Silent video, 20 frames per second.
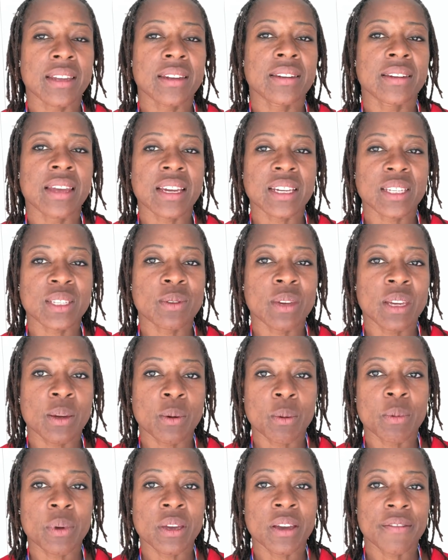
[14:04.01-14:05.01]
and next week
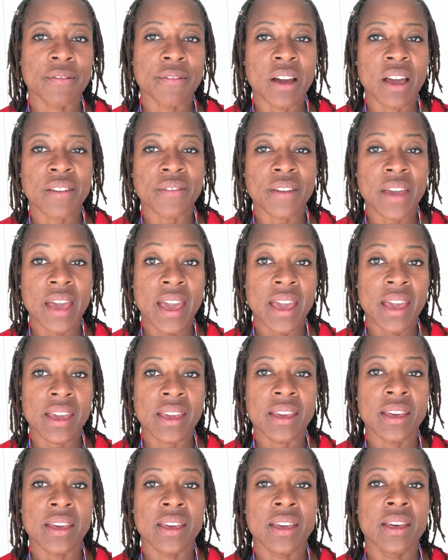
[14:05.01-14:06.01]
will be a 5K